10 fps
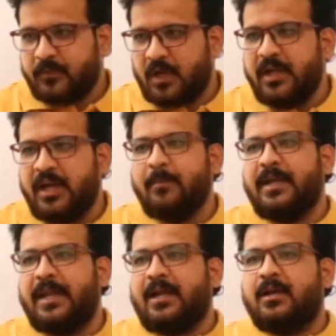Let me
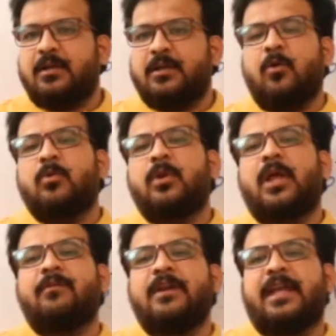take now.
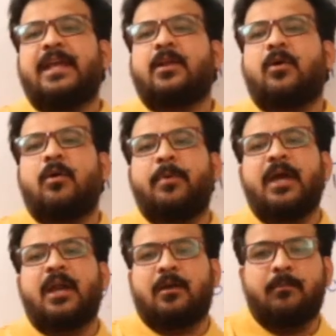I will take now a bigger
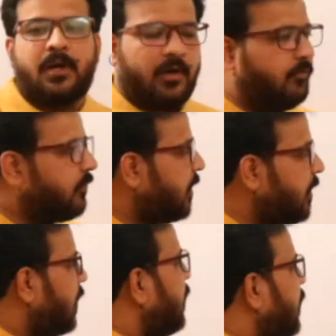number now.
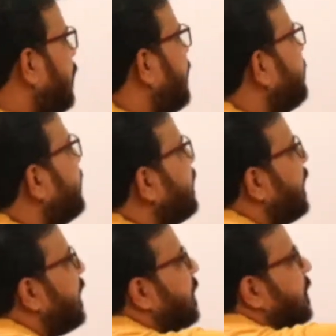Let me take